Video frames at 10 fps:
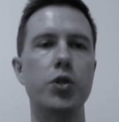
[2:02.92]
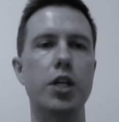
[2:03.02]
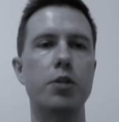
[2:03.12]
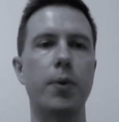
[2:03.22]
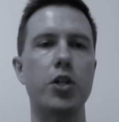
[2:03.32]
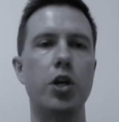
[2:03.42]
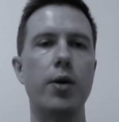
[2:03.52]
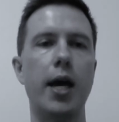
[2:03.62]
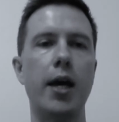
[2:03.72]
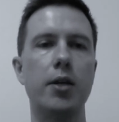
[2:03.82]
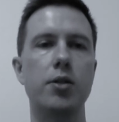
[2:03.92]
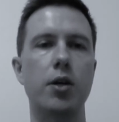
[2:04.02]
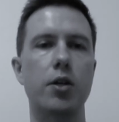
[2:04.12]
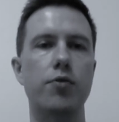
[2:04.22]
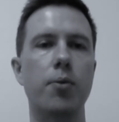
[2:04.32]
this by showing
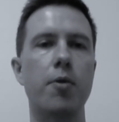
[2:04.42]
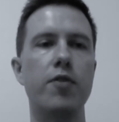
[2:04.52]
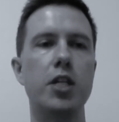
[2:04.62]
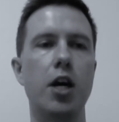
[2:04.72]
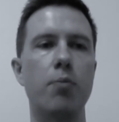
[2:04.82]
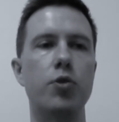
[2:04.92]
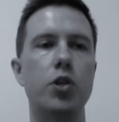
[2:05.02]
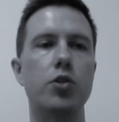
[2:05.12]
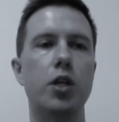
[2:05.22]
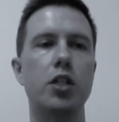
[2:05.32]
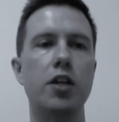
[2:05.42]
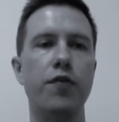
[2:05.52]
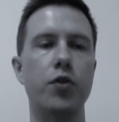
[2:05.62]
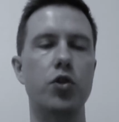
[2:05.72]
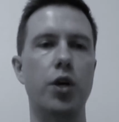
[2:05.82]
excerpts from a video produced at a
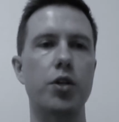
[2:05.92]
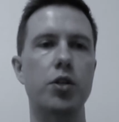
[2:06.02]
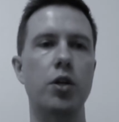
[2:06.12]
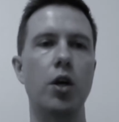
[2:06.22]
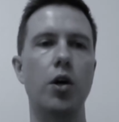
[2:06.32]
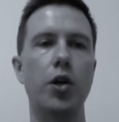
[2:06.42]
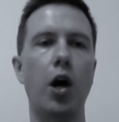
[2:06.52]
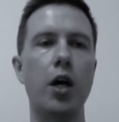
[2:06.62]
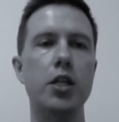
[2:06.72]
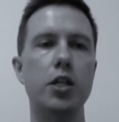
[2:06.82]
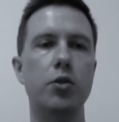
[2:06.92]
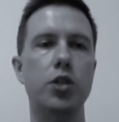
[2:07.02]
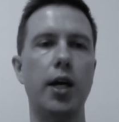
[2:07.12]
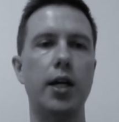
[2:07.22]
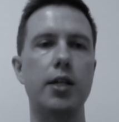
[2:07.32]
different trust on ideal
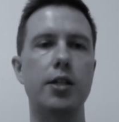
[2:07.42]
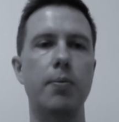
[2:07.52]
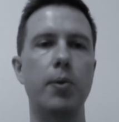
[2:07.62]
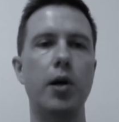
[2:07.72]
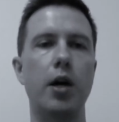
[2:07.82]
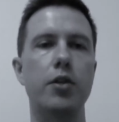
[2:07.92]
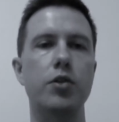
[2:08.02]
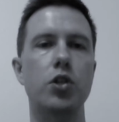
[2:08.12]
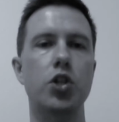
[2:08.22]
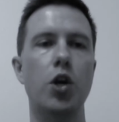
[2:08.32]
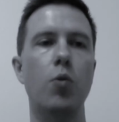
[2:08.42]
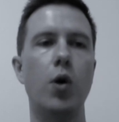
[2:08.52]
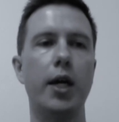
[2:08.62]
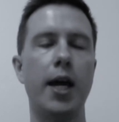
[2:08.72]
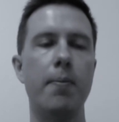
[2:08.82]
checklist compliance to show what
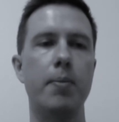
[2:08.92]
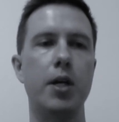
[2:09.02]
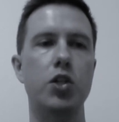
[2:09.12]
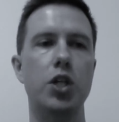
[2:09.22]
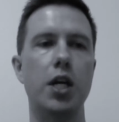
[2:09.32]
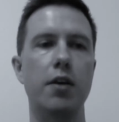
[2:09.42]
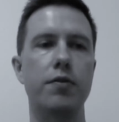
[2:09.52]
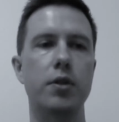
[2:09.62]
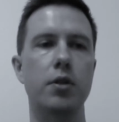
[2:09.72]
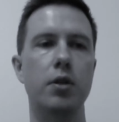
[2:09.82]
can be achieved.